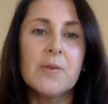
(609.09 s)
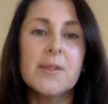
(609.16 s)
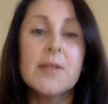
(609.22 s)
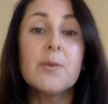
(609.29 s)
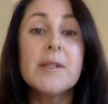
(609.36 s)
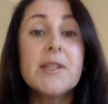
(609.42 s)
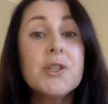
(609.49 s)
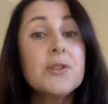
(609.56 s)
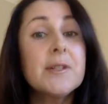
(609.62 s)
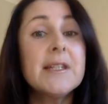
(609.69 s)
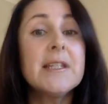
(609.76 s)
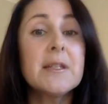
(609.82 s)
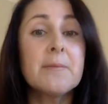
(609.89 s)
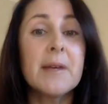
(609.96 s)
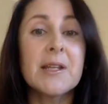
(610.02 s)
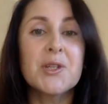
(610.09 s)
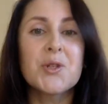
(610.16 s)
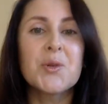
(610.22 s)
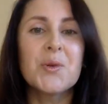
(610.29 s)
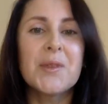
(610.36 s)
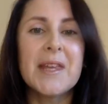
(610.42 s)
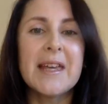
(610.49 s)
So we still need to make
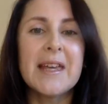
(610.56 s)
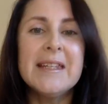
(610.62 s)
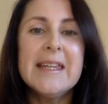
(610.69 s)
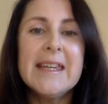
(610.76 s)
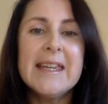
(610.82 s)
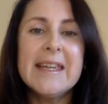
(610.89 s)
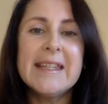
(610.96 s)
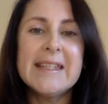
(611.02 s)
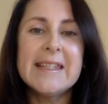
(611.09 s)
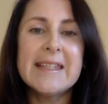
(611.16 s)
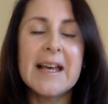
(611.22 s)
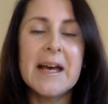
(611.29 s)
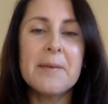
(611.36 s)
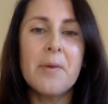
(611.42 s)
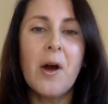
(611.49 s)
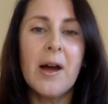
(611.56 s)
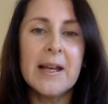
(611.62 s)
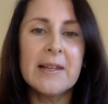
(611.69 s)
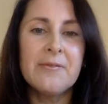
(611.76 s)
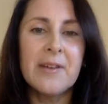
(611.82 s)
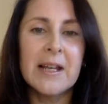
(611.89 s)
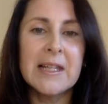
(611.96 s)
sure that it's
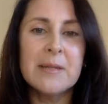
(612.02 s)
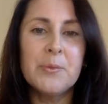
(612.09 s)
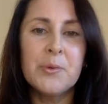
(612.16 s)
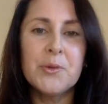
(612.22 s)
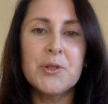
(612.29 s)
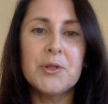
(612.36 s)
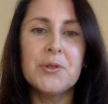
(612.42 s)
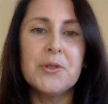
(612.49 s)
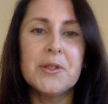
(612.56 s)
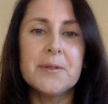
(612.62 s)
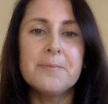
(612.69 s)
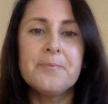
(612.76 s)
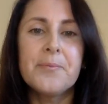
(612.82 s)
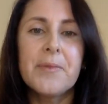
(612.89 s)
highly valuable to them.